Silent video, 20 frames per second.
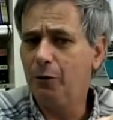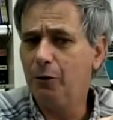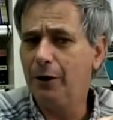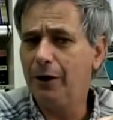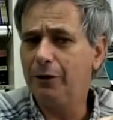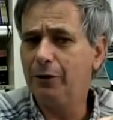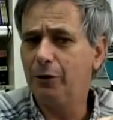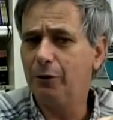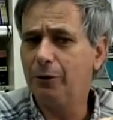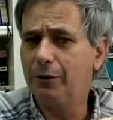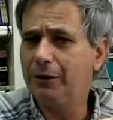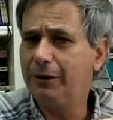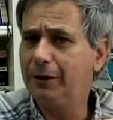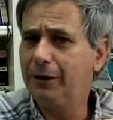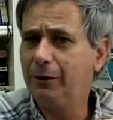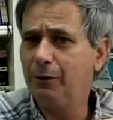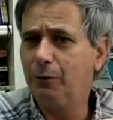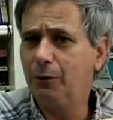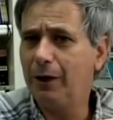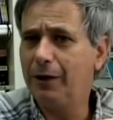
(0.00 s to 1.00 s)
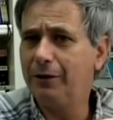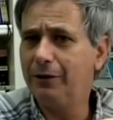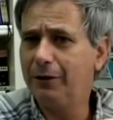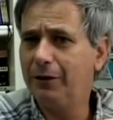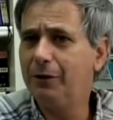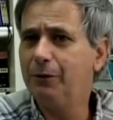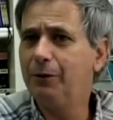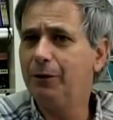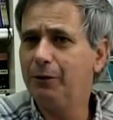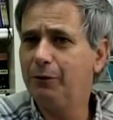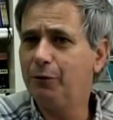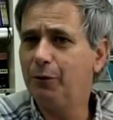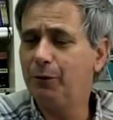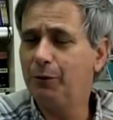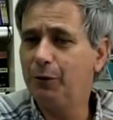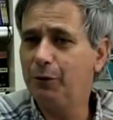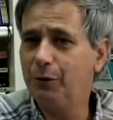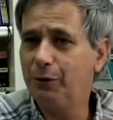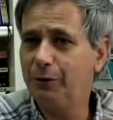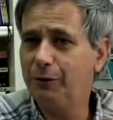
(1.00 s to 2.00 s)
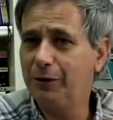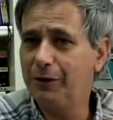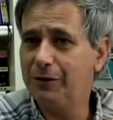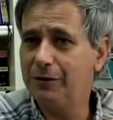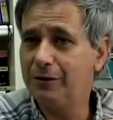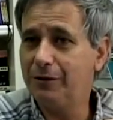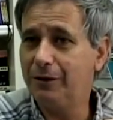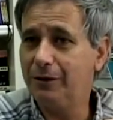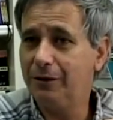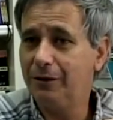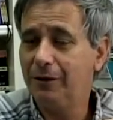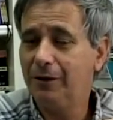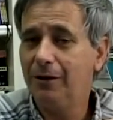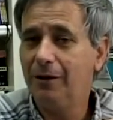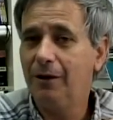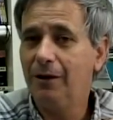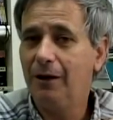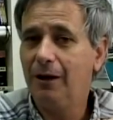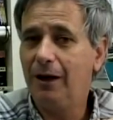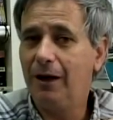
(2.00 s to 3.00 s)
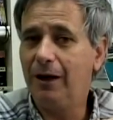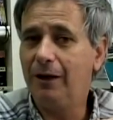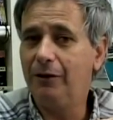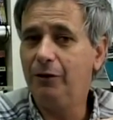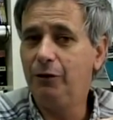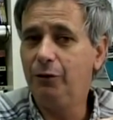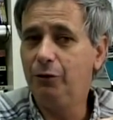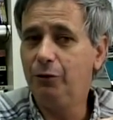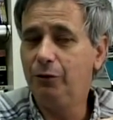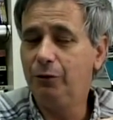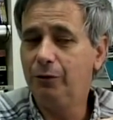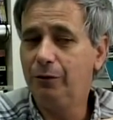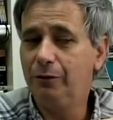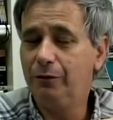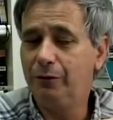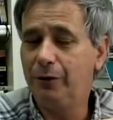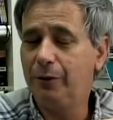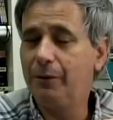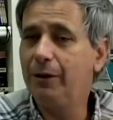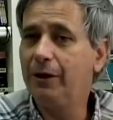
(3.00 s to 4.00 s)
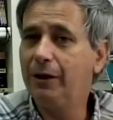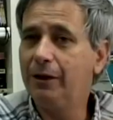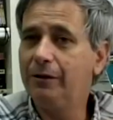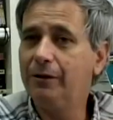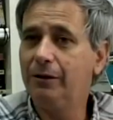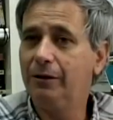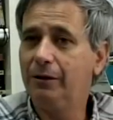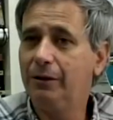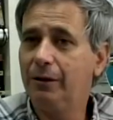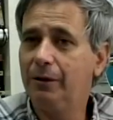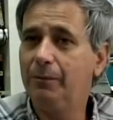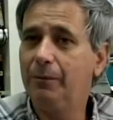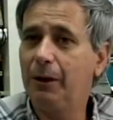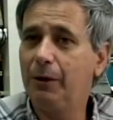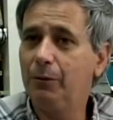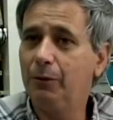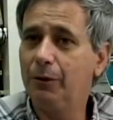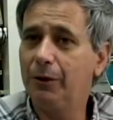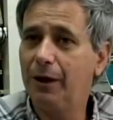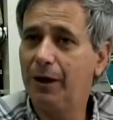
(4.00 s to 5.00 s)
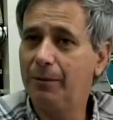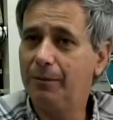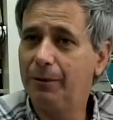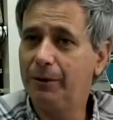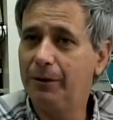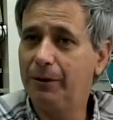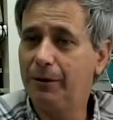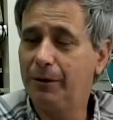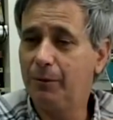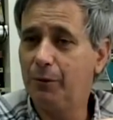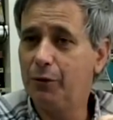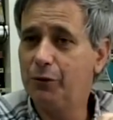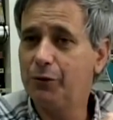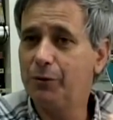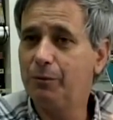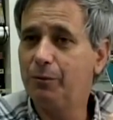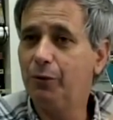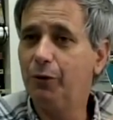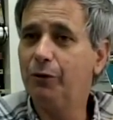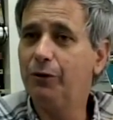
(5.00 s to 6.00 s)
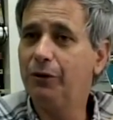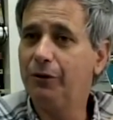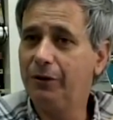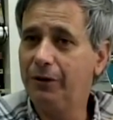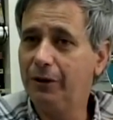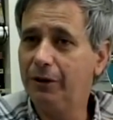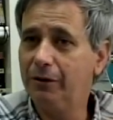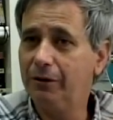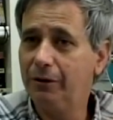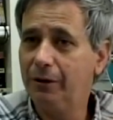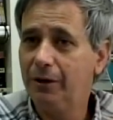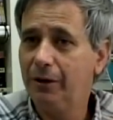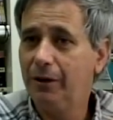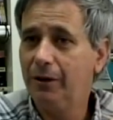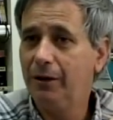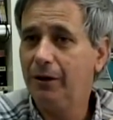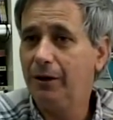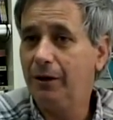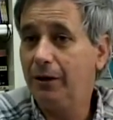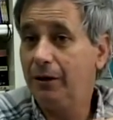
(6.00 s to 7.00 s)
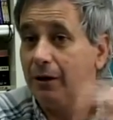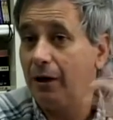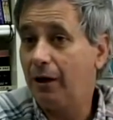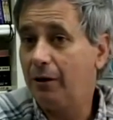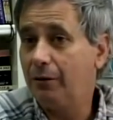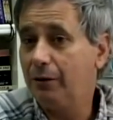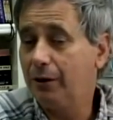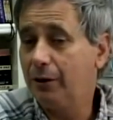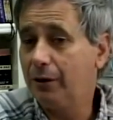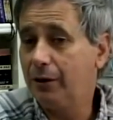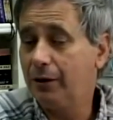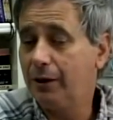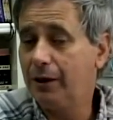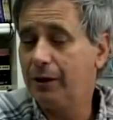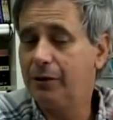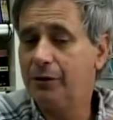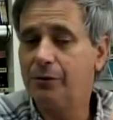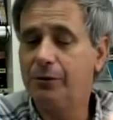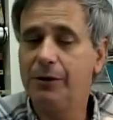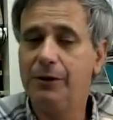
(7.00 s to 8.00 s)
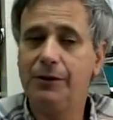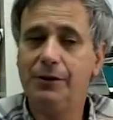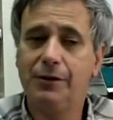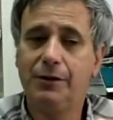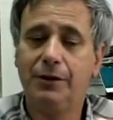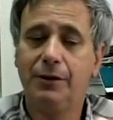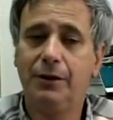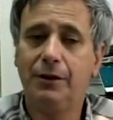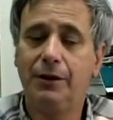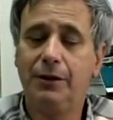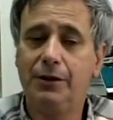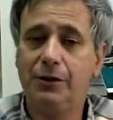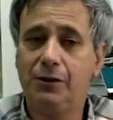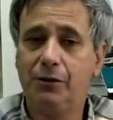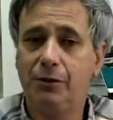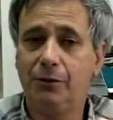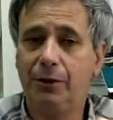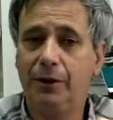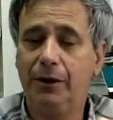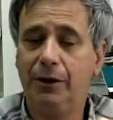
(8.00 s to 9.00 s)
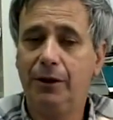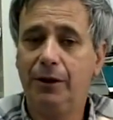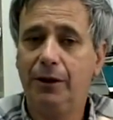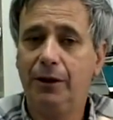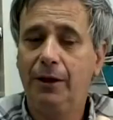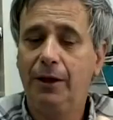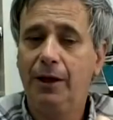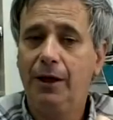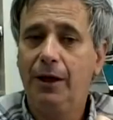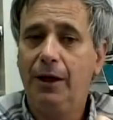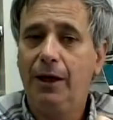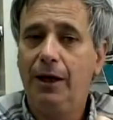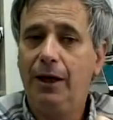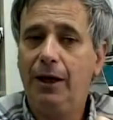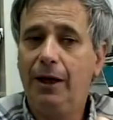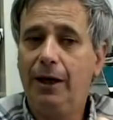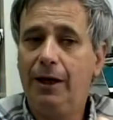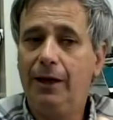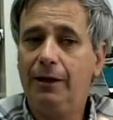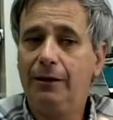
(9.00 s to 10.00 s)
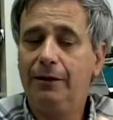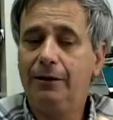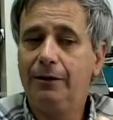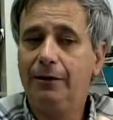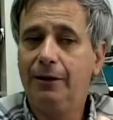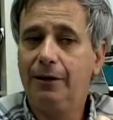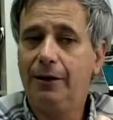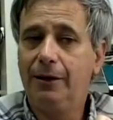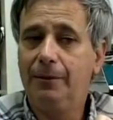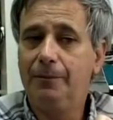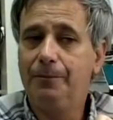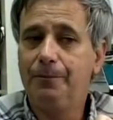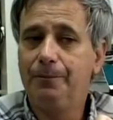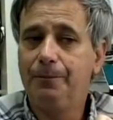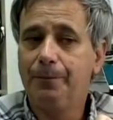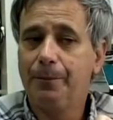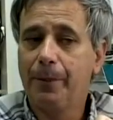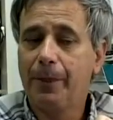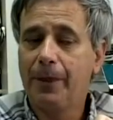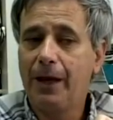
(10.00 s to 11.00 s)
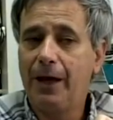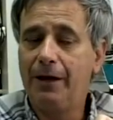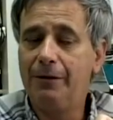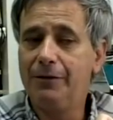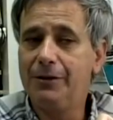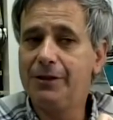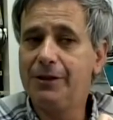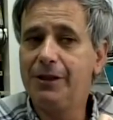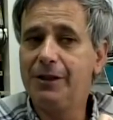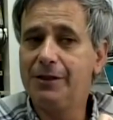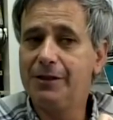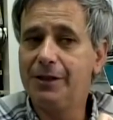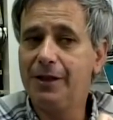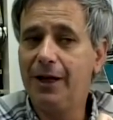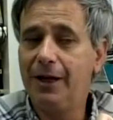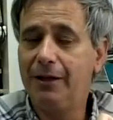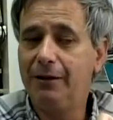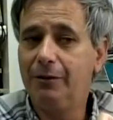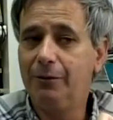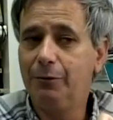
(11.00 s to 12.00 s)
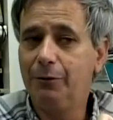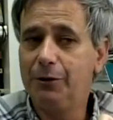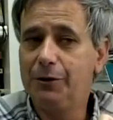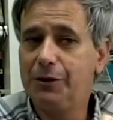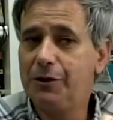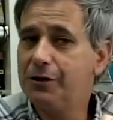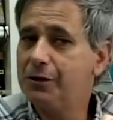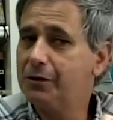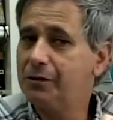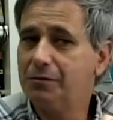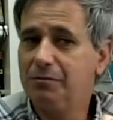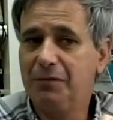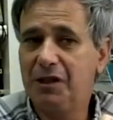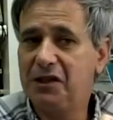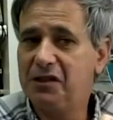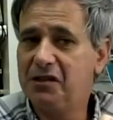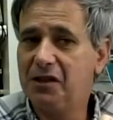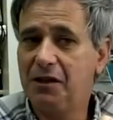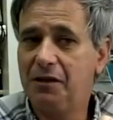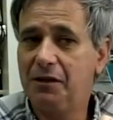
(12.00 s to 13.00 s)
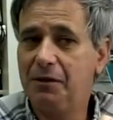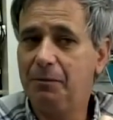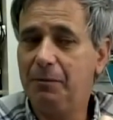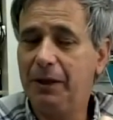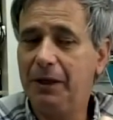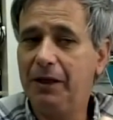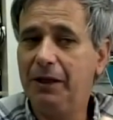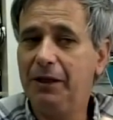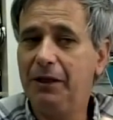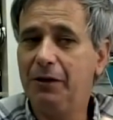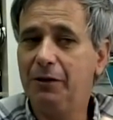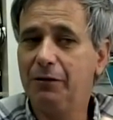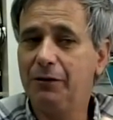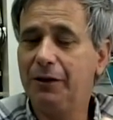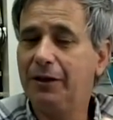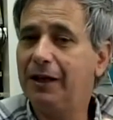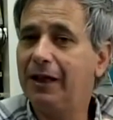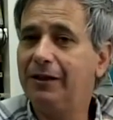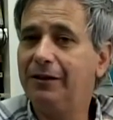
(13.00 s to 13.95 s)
who had already 1 degree from university, I knew very little about what happened in the most important year in our country's history. And ever since then, which is, let's say, the beginning of the